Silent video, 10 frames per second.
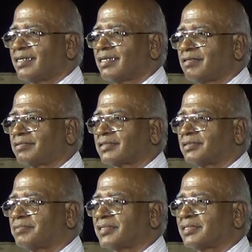
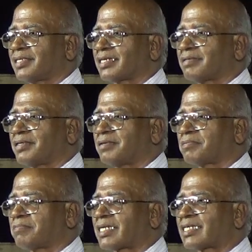
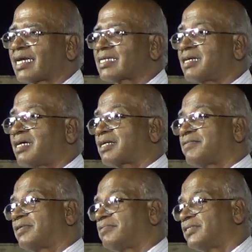but that is not
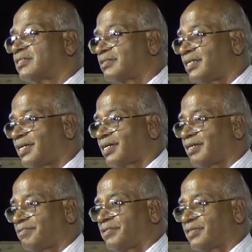available to all
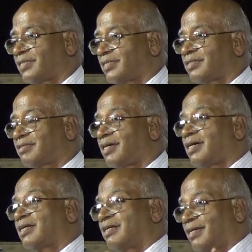of,
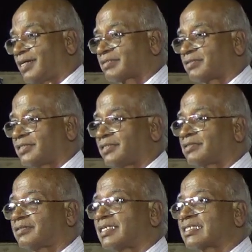all actually.
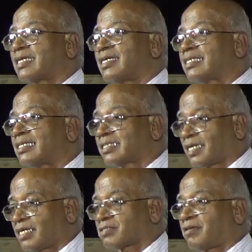So less than 10th
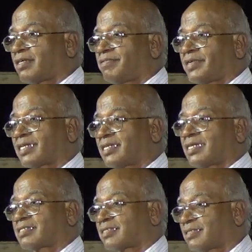class qualified,
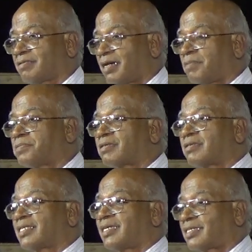that is
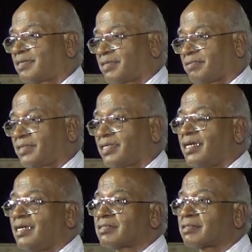absolutely not available.
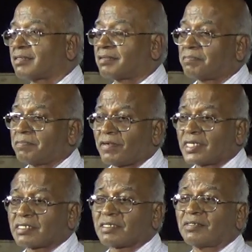So
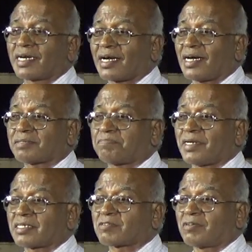once you cross
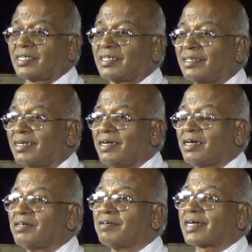plus 12,
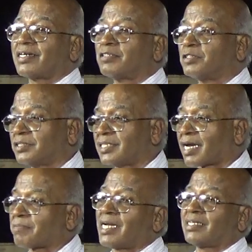you can do, there
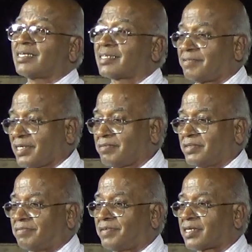are many things
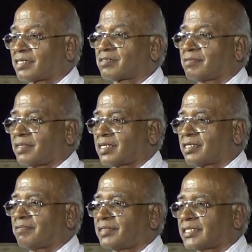available
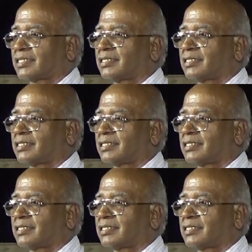for